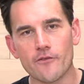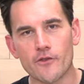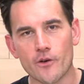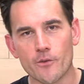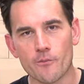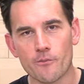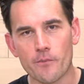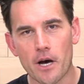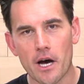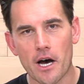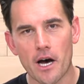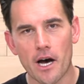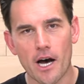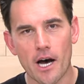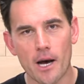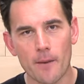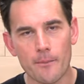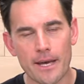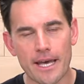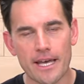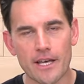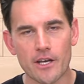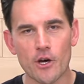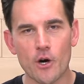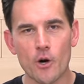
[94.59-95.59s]
your
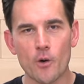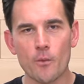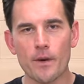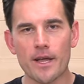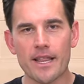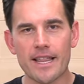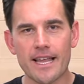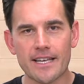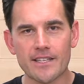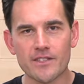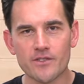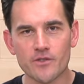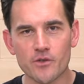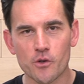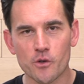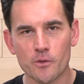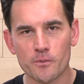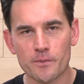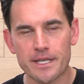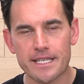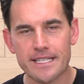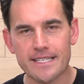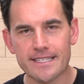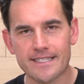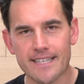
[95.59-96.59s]
palm and go by that
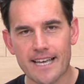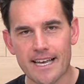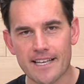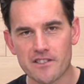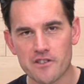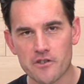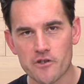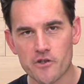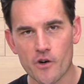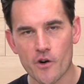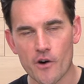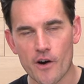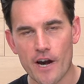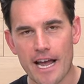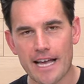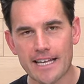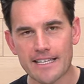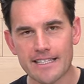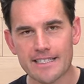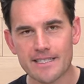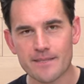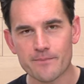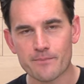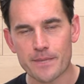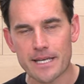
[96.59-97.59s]
Scorpion sizing chart at
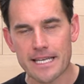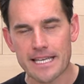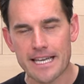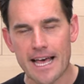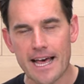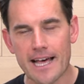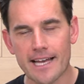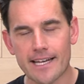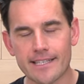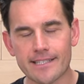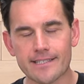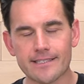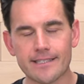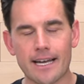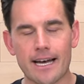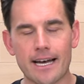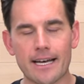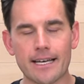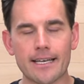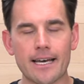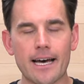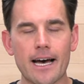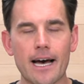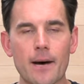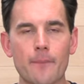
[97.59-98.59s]

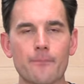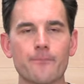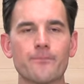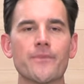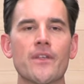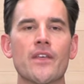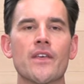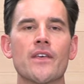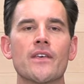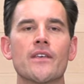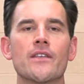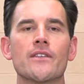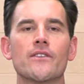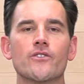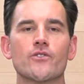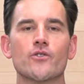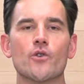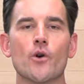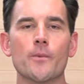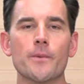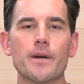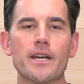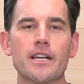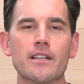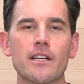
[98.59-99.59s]
speedaddicts.com.
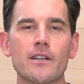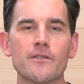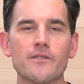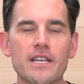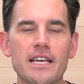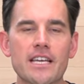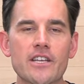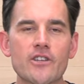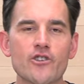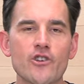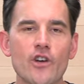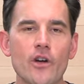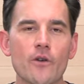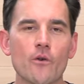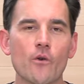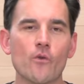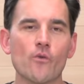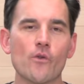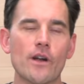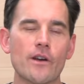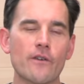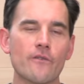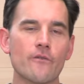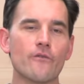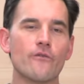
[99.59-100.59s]
Scorpion gloves in general
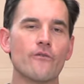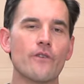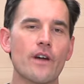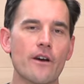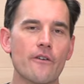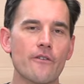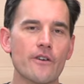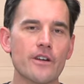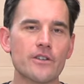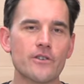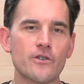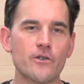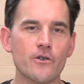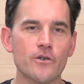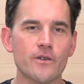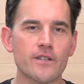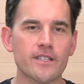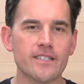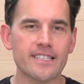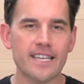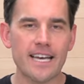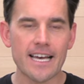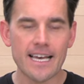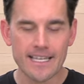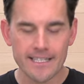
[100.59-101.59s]
run very true to
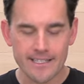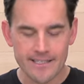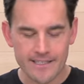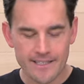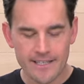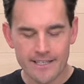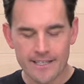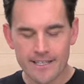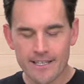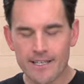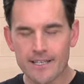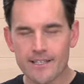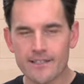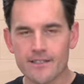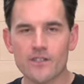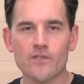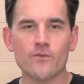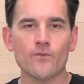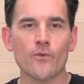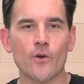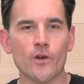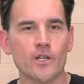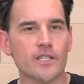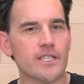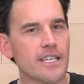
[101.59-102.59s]
size. This
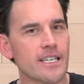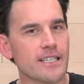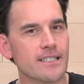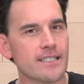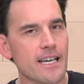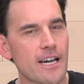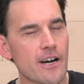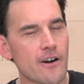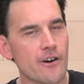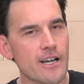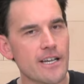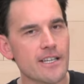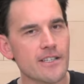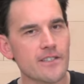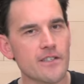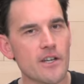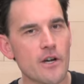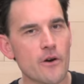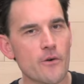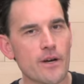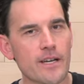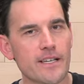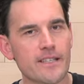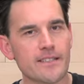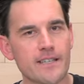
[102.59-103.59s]
Vortex Air is
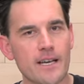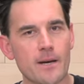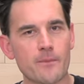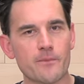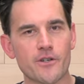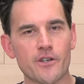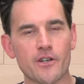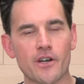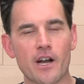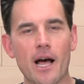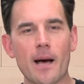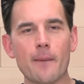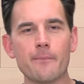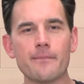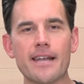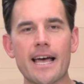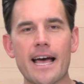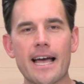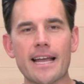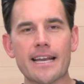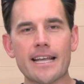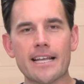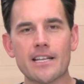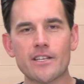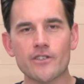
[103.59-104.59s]
no exception. I'm
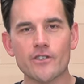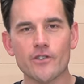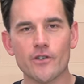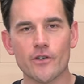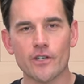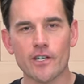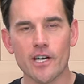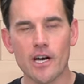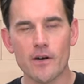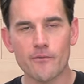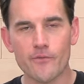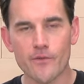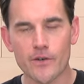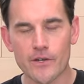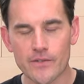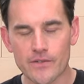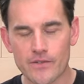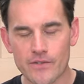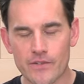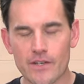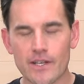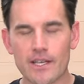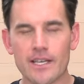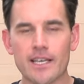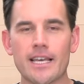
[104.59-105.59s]
9-inch
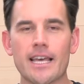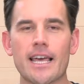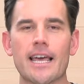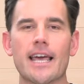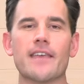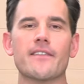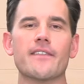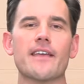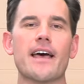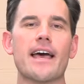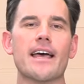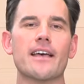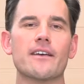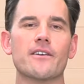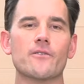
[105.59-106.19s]
circumference, and that